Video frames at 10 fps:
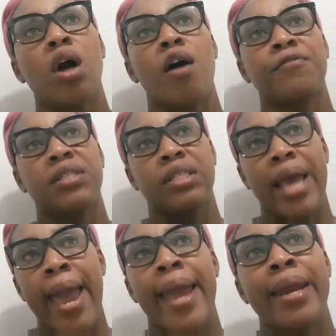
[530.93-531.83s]
out
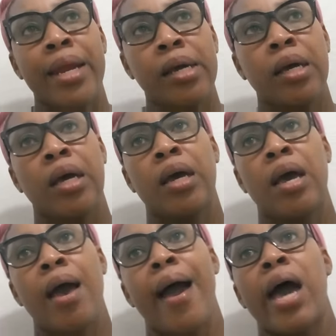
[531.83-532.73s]
of 10,
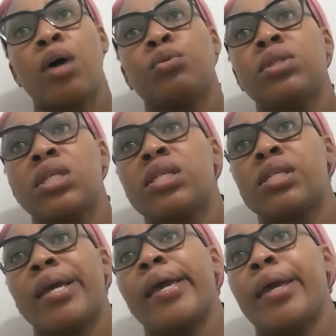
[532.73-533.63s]
I would
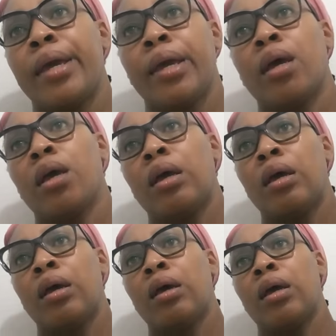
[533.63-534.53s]
say
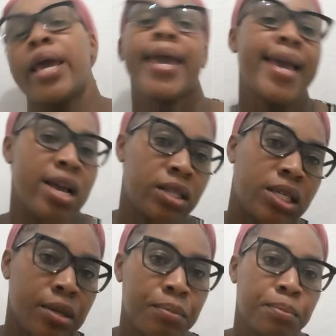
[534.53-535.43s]

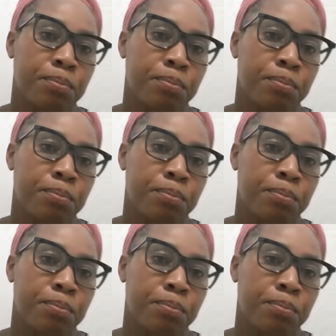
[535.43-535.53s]
8